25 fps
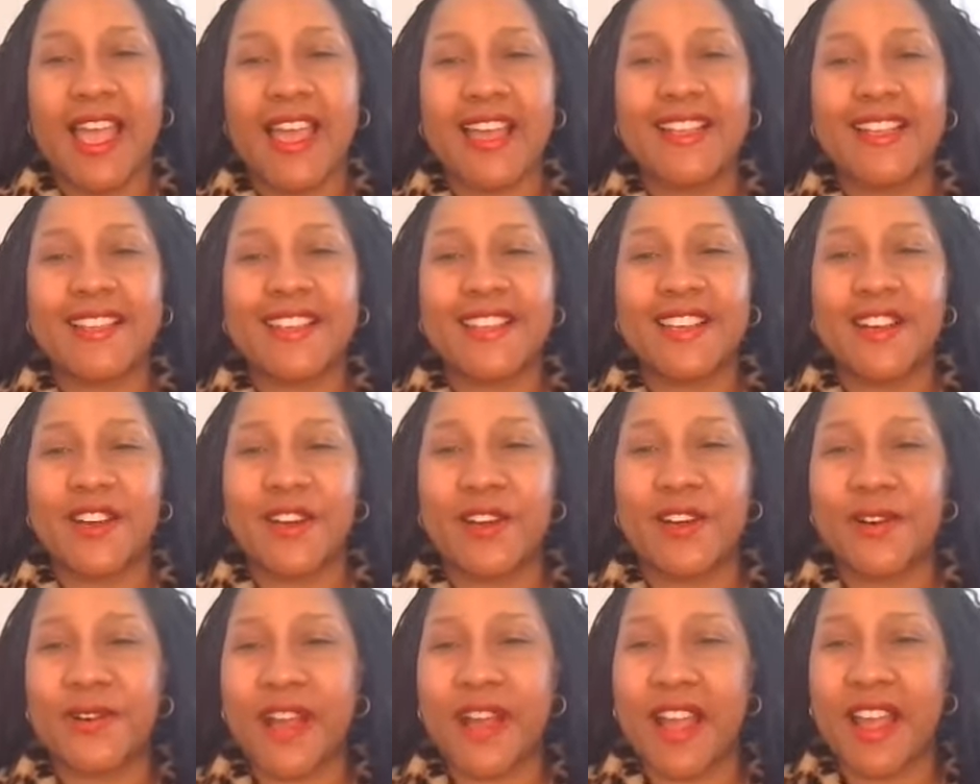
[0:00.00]

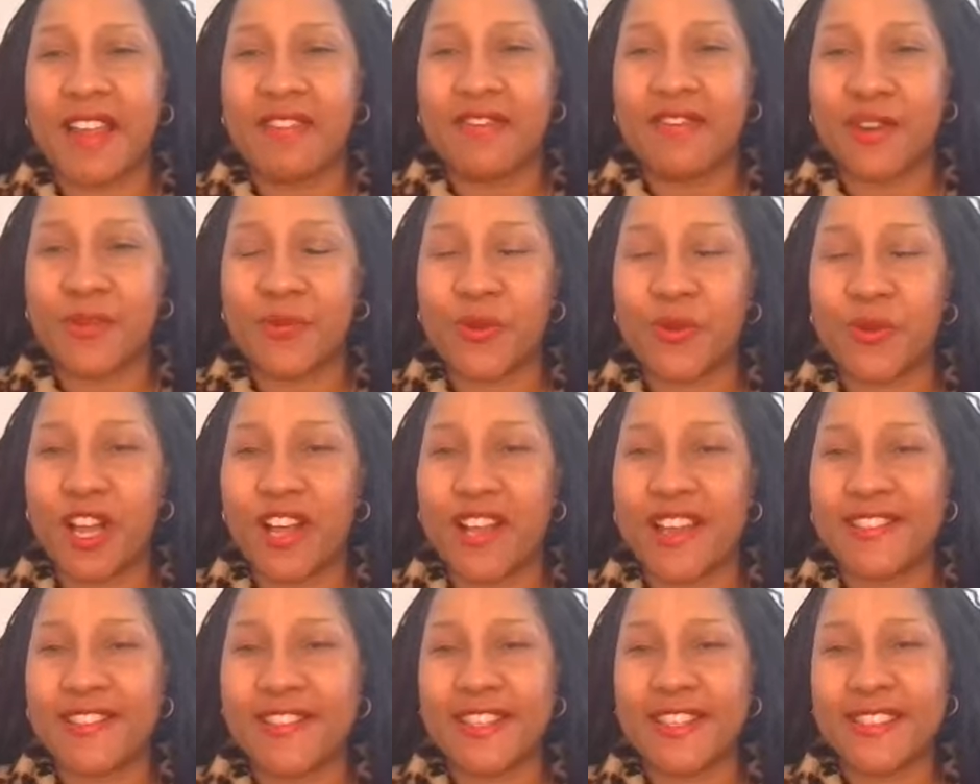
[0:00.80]
Hello,
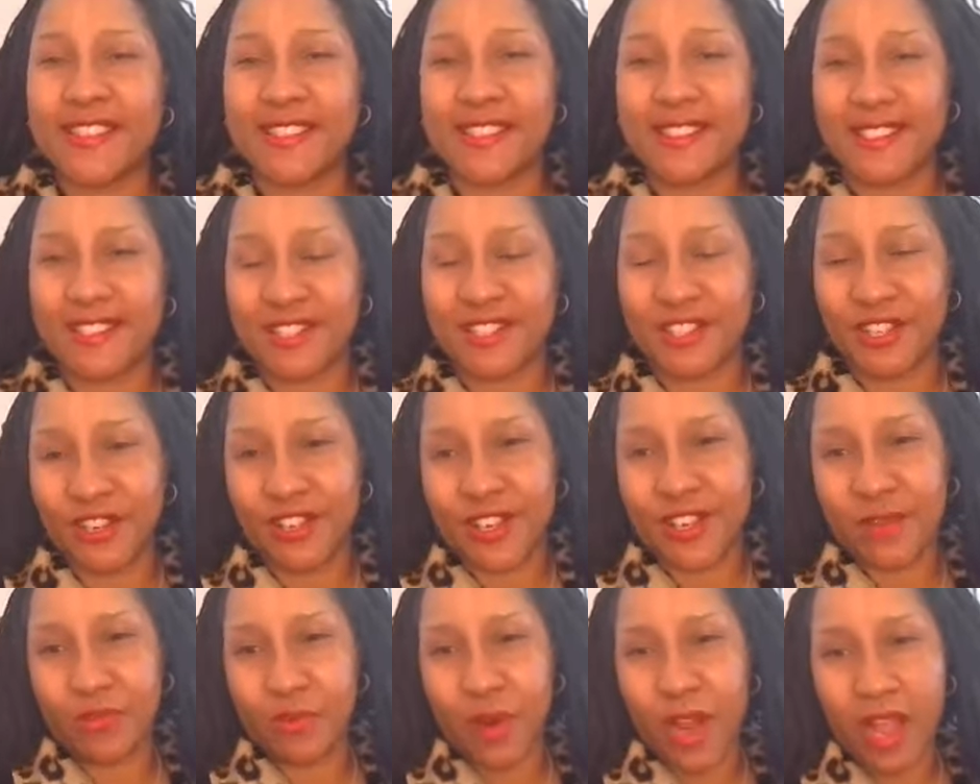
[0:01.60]
everyone. This is
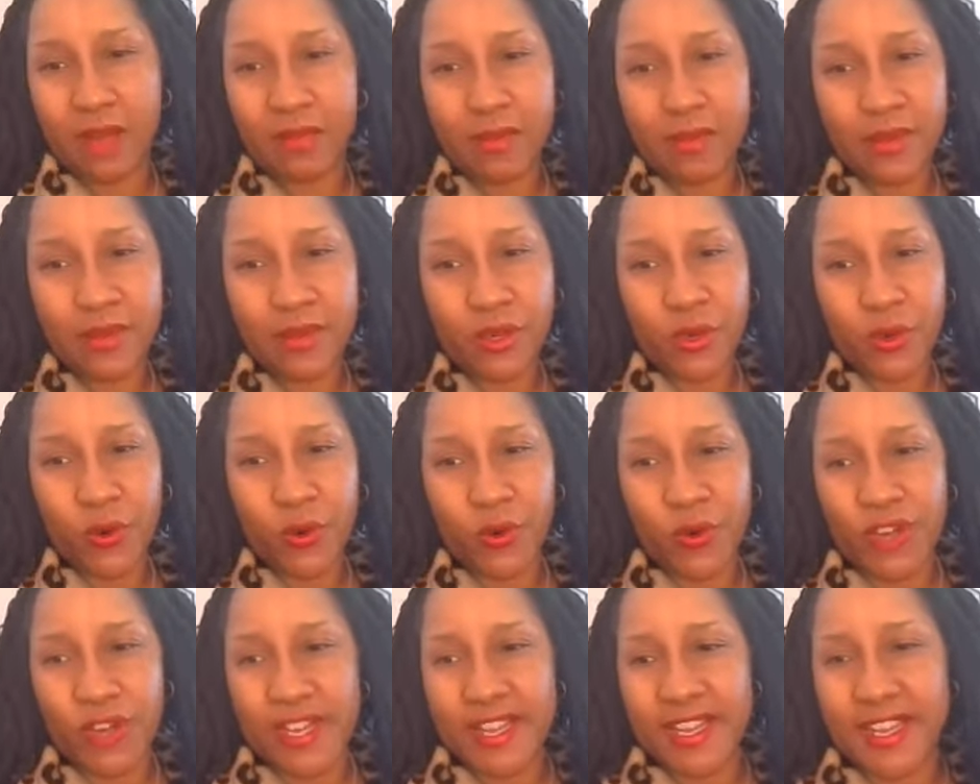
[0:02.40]
Attorney Robyn
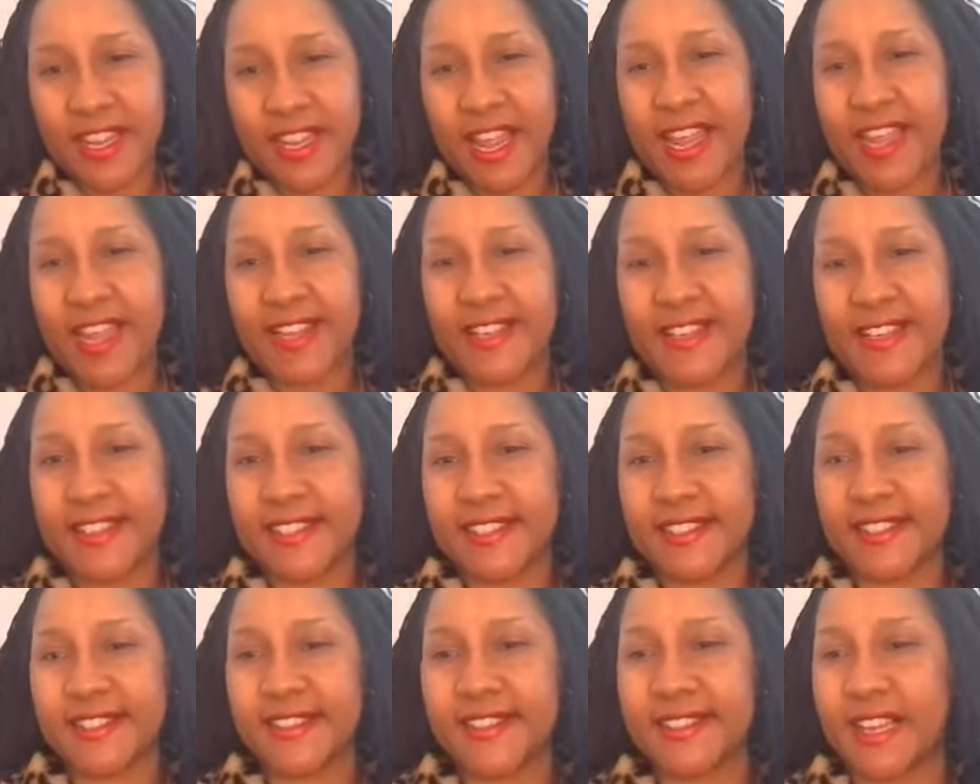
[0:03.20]
McCoy, and
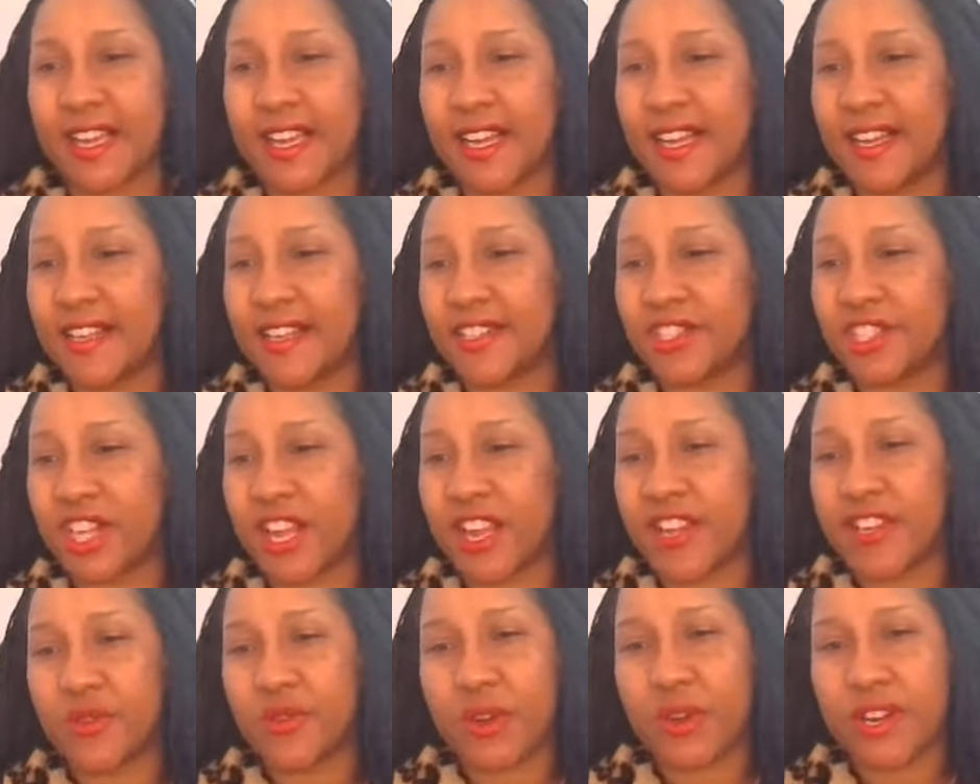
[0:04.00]
it's
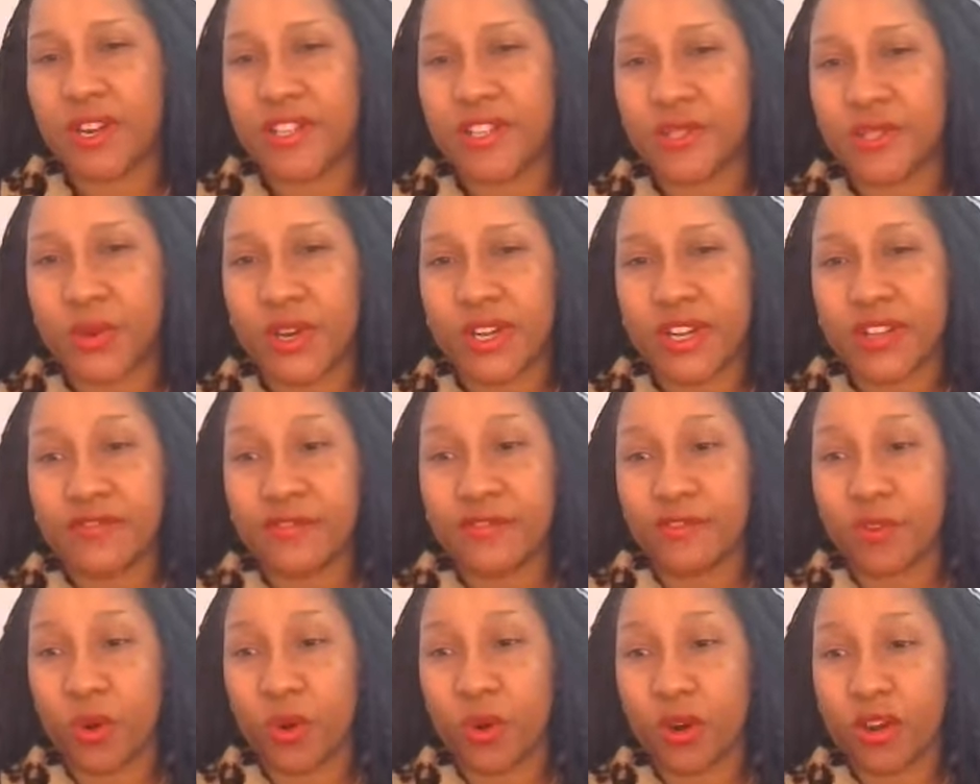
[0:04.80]
January
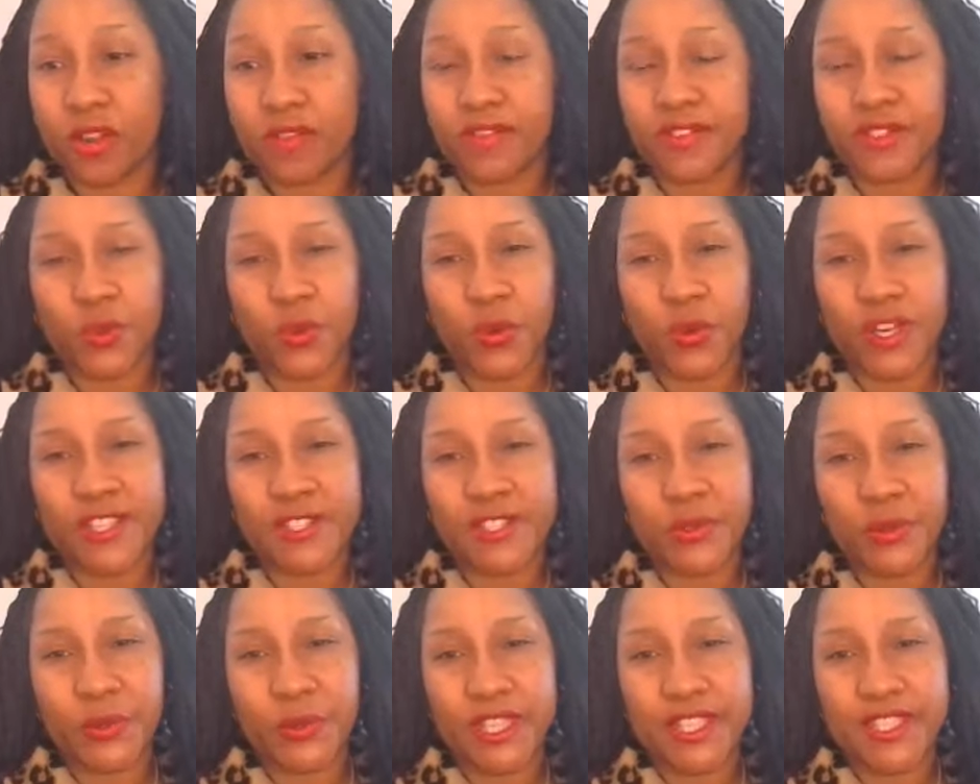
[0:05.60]
24th,
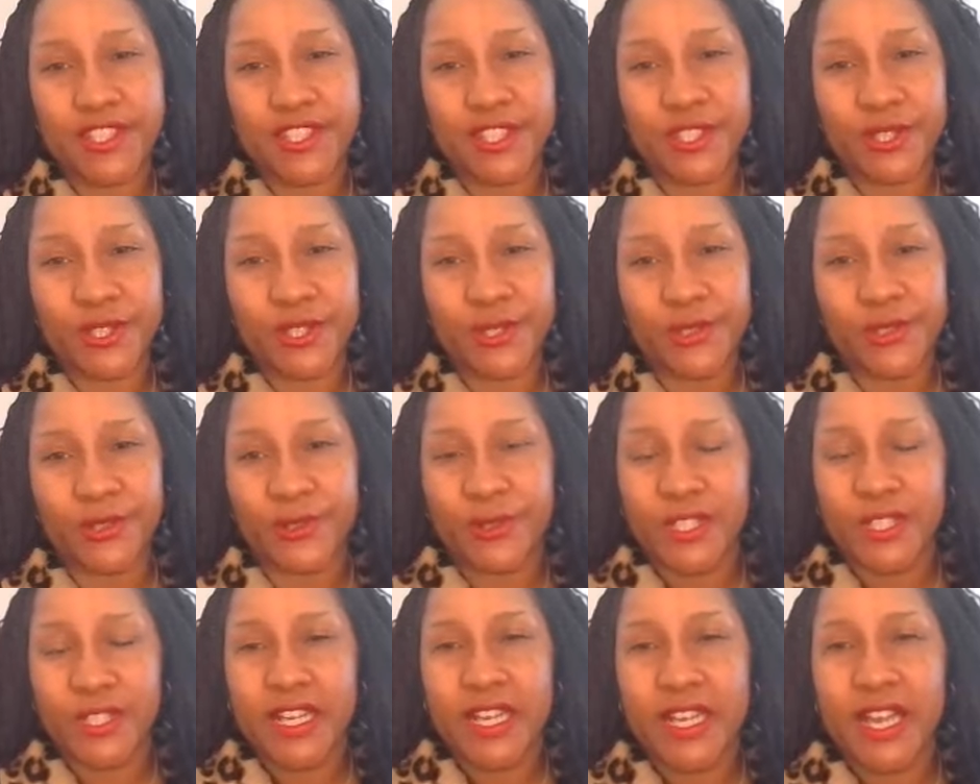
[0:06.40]

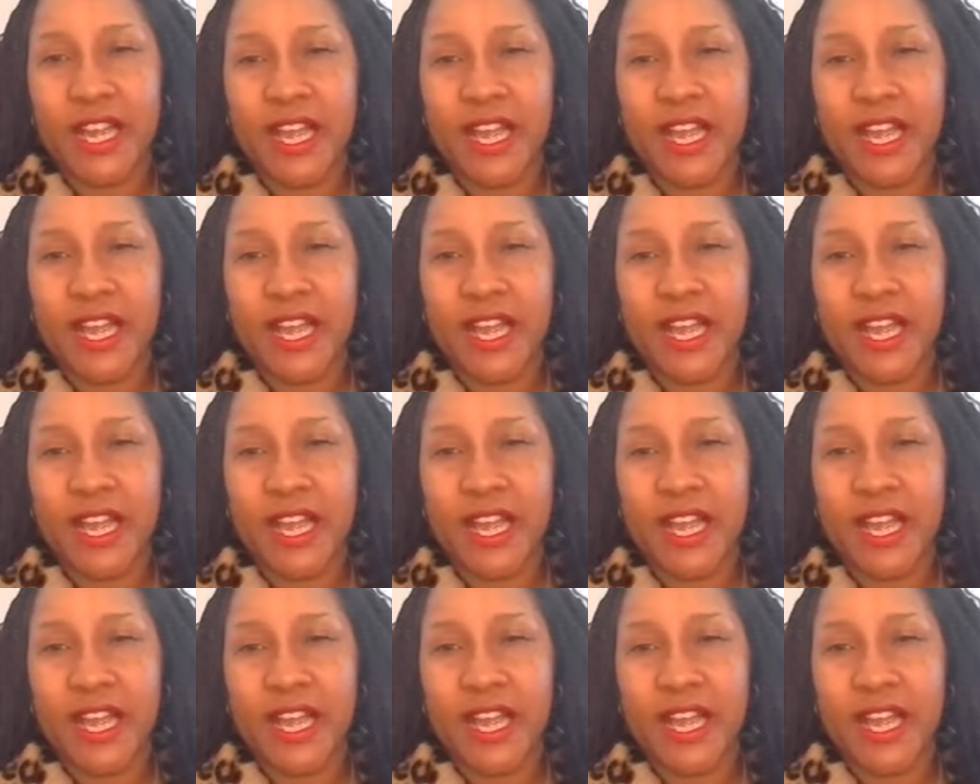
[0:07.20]
2022.